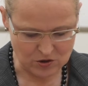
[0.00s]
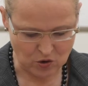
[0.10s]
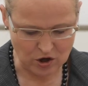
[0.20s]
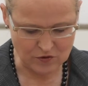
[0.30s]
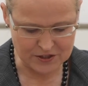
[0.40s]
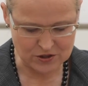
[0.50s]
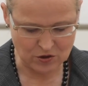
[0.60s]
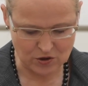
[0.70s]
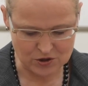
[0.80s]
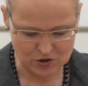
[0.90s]
always
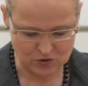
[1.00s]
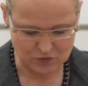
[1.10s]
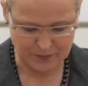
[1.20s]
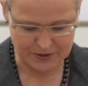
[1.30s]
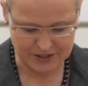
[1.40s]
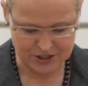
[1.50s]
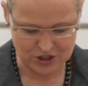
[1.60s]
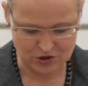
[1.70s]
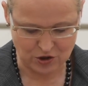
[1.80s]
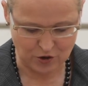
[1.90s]
also
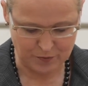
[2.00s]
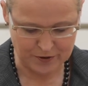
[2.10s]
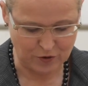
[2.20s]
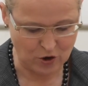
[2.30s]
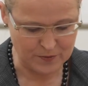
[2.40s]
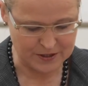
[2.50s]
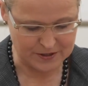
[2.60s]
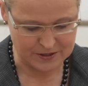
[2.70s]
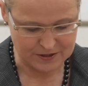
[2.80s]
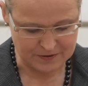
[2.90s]
repetition of
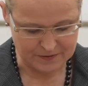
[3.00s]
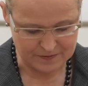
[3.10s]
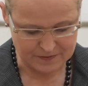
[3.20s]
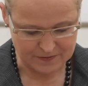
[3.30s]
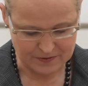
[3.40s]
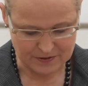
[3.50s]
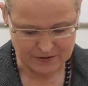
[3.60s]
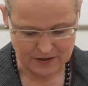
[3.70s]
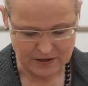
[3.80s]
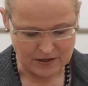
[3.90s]
performance.
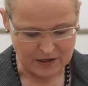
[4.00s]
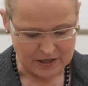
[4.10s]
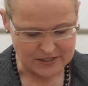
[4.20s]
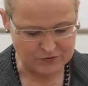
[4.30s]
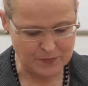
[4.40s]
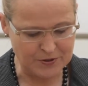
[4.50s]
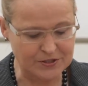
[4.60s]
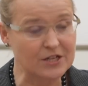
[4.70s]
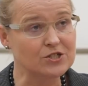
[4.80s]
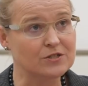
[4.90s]
The
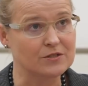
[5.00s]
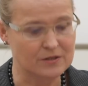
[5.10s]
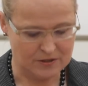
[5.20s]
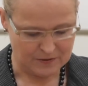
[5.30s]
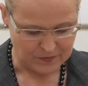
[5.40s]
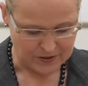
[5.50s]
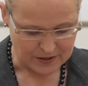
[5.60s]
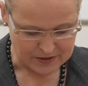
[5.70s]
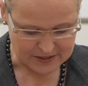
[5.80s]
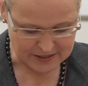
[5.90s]
repetition,
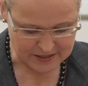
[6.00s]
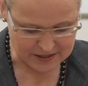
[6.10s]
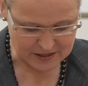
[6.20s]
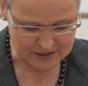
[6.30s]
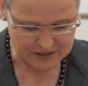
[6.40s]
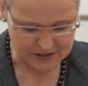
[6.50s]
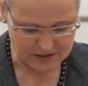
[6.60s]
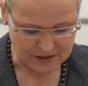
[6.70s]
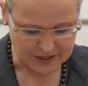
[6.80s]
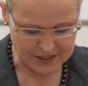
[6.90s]
that is, the
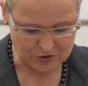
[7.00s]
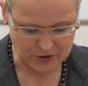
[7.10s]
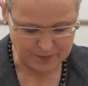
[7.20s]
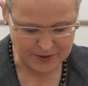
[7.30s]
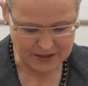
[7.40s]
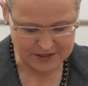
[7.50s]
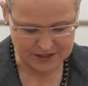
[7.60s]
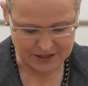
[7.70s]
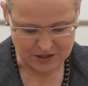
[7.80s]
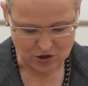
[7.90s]

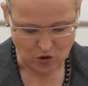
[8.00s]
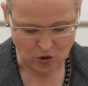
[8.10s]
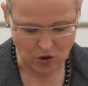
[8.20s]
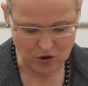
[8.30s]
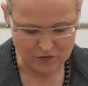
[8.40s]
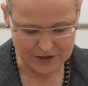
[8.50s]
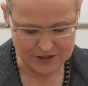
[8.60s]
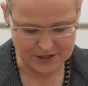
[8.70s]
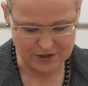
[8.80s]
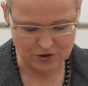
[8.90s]
iterability, always
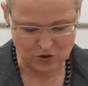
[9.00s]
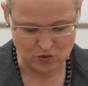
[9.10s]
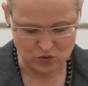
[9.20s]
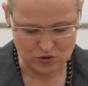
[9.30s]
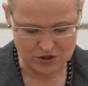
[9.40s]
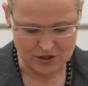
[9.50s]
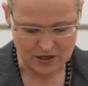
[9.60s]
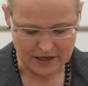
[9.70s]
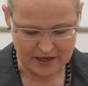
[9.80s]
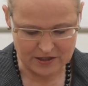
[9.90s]
includes
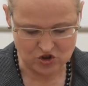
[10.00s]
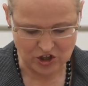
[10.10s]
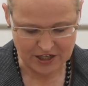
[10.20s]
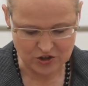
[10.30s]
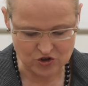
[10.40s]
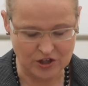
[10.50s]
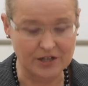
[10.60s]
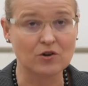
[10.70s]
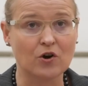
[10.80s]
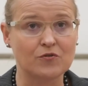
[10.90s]
a
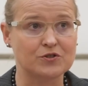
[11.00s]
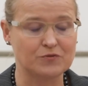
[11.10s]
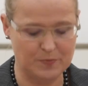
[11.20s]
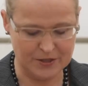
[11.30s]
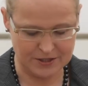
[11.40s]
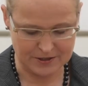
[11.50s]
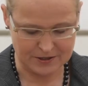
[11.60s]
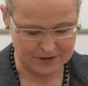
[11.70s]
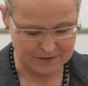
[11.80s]
changing of the repeated.